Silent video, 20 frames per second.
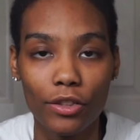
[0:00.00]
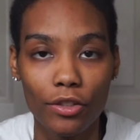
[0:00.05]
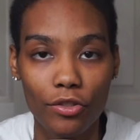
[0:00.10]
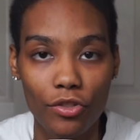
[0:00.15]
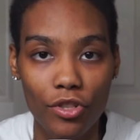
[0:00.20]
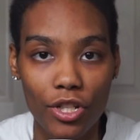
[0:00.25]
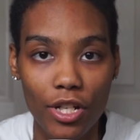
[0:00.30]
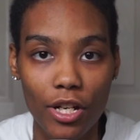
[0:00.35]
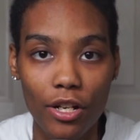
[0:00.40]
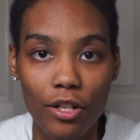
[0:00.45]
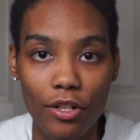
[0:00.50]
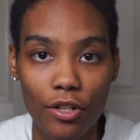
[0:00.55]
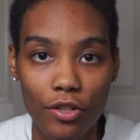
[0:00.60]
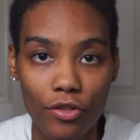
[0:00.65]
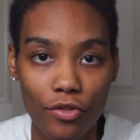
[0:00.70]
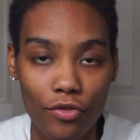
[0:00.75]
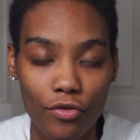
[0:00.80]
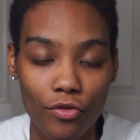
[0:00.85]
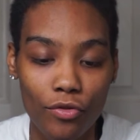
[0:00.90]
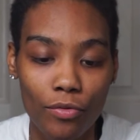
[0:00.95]
share their
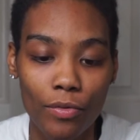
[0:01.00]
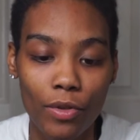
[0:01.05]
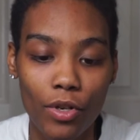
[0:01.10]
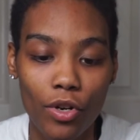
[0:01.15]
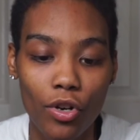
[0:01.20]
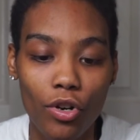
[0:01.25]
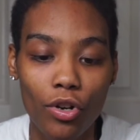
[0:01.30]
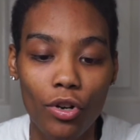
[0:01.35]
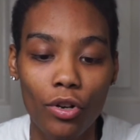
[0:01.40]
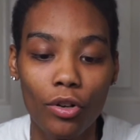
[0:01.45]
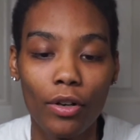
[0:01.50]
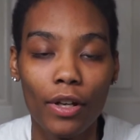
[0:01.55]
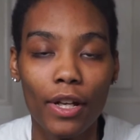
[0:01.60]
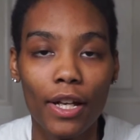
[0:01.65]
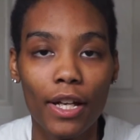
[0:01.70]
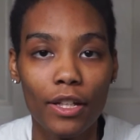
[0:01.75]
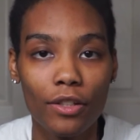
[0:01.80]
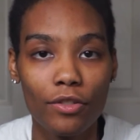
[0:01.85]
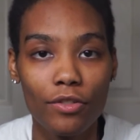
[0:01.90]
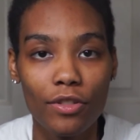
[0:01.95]
Zoom call.
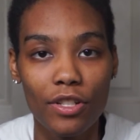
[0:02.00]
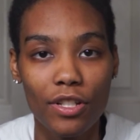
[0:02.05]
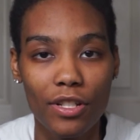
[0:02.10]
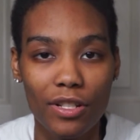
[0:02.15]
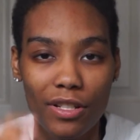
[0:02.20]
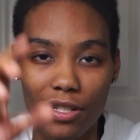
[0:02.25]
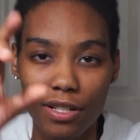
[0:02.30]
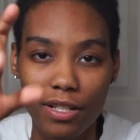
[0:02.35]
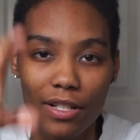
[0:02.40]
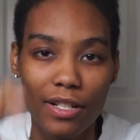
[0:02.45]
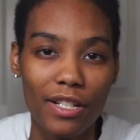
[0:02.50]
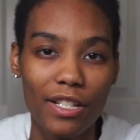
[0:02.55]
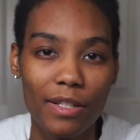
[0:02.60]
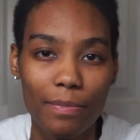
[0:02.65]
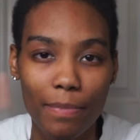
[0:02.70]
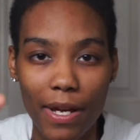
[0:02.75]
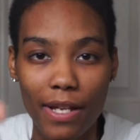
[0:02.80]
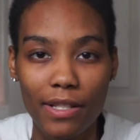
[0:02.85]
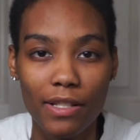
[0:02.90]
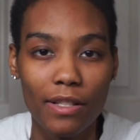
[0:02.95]
You can just see the
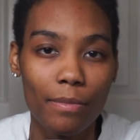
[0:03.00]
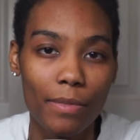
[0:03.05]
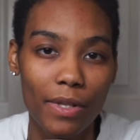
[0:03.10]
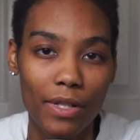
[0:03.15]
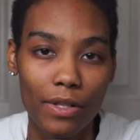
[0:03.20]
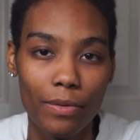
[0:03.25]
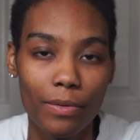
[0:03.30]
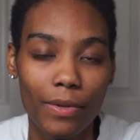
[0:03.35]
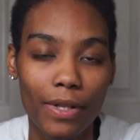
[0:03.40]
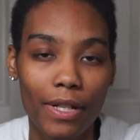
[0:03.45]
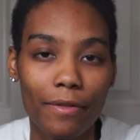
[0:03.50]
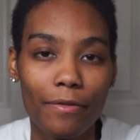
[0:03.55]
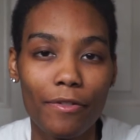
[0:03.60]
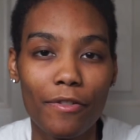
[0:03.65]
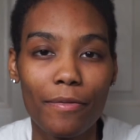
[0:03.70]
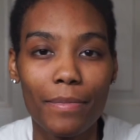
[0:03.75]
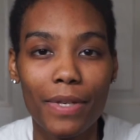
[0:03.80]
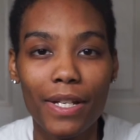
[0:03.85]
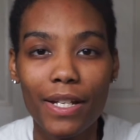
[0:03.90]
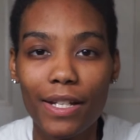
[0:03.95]
space in between. For
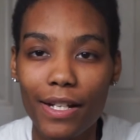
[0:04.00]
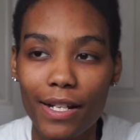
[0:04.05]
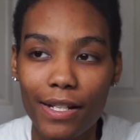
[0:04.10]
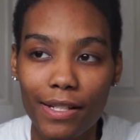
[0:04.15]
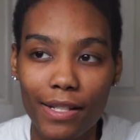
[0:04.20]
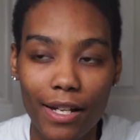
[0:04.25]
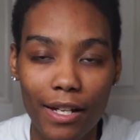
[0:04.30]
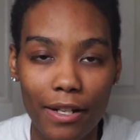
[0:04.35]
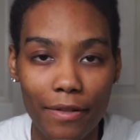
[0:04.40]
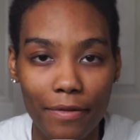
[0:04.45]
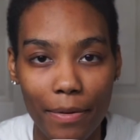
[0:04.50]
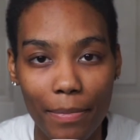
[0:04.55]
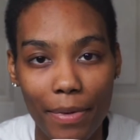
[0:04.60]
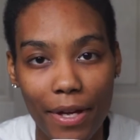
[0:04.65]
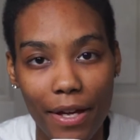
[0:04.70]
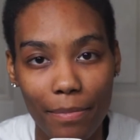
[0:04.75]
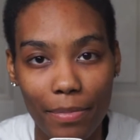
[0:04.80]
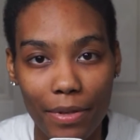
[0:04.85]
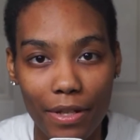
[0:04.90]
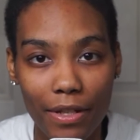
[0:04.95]
me, that's kind of a
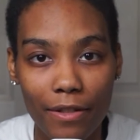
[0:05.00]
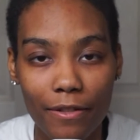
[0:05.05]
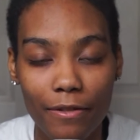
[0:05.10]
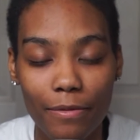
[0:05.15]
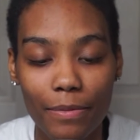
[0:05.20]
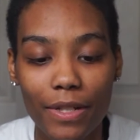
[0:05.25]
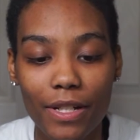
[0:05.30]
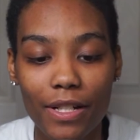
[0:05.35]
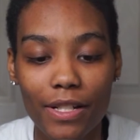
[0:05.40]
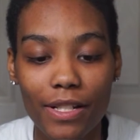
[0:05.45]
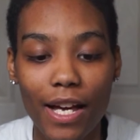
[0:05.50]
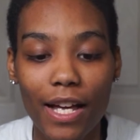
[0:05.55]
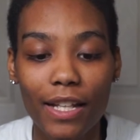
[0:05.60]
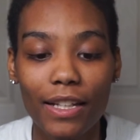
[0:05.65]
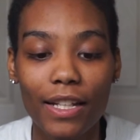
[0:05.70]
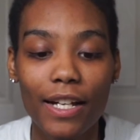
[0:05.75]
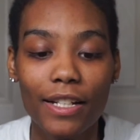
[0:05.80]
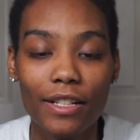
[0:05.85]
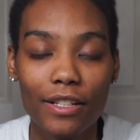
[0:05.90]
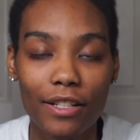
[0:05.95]
pet peeve because I
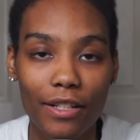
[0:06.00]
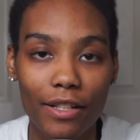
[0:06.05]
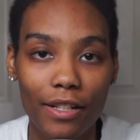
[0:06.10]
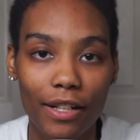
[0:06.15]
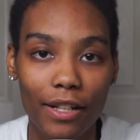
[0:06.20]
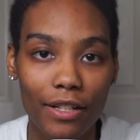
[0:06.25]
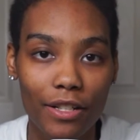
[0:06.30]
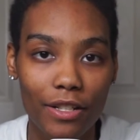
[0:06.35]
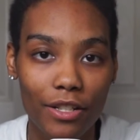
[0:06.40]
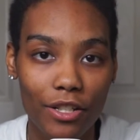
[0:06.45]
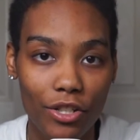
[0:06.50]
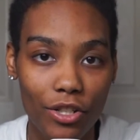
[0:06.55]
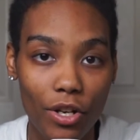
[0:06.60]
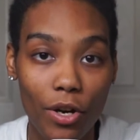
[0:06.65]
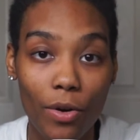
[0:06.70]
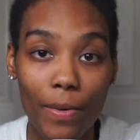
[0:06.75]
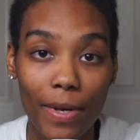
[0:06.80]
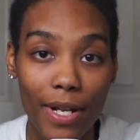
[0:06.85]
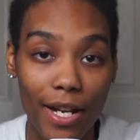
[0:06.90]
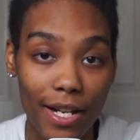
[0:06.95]
like to
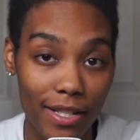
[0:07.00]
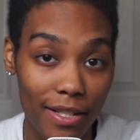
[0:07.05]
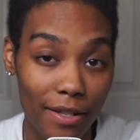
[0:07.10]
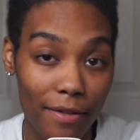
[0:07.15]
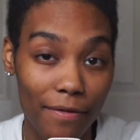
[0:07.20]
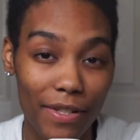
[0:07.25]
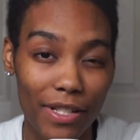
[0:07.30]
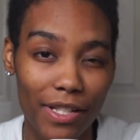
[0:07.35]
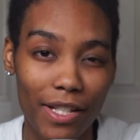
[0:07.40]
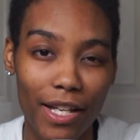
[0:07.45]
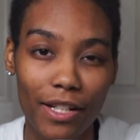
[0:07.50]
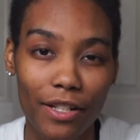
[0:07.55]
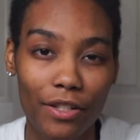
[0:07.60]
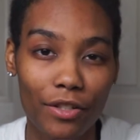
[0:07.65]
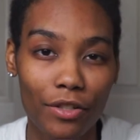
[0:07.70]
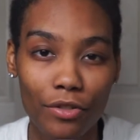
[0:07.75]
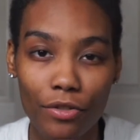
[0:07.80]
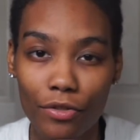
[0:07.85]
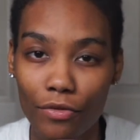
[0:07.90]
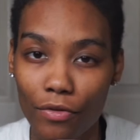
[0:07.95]
show it as if it's like a
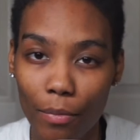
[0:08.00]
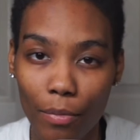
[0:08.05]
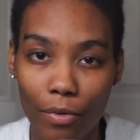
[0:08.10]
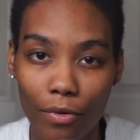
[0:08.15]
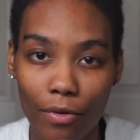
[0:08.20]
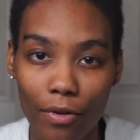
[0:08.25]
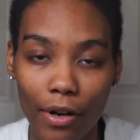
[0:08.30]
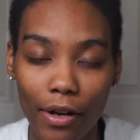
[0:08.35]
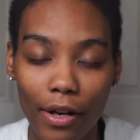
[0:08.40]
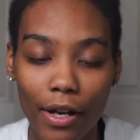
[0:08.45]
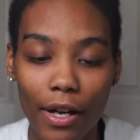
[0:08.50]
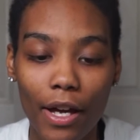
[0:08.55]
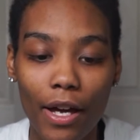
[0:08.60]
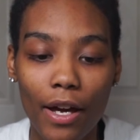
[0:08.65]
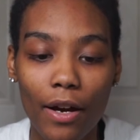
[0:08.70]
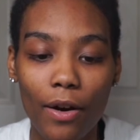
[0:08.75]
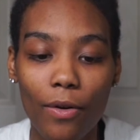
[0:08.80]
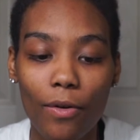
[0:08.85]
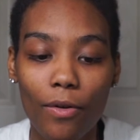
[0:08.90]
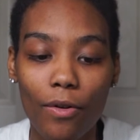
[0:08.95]
news report
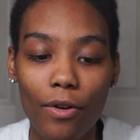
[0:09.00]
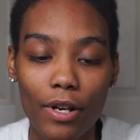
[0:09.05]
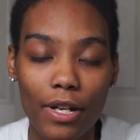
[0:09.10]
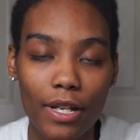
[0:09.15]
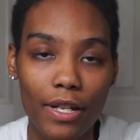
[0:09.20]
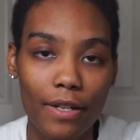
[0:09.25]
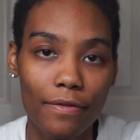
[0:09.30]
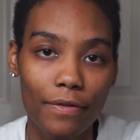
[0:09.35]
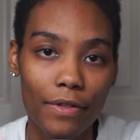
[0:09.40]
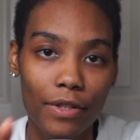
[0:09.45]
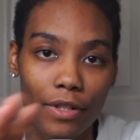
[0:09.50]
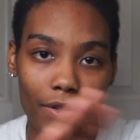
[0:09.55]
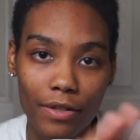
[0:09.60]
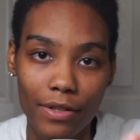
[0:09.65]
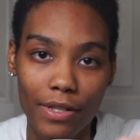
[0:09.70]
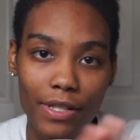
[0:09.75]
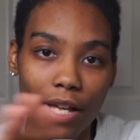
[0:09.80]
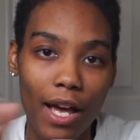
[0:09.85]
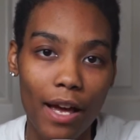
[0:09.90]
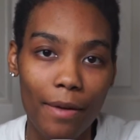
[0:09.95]
or if, a
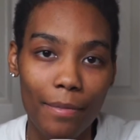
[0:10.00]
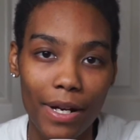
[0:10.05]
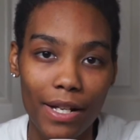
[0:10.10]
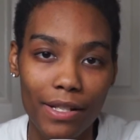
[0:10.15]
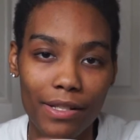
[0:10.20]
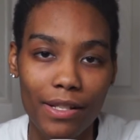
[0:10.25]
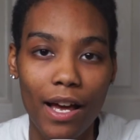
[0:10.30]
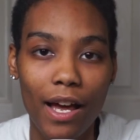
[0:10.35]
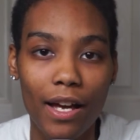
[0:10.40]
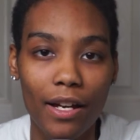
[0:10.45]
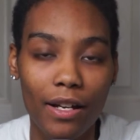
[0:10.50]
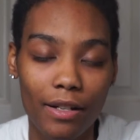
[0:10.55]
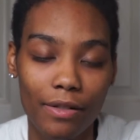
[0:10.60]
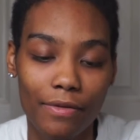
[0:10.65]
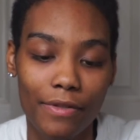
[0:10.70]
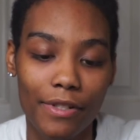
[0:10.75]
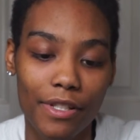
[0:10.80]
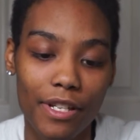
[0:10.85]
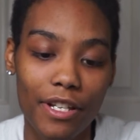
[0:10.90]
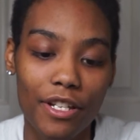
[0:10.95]
side-by-side
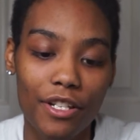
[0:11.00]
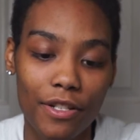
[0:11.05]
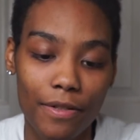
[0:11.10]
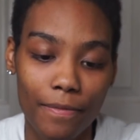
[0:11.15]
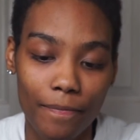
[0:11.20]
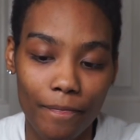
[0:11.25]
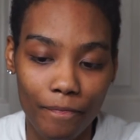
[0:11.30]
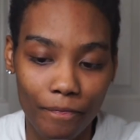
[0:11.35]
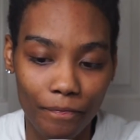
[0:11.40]
conversation.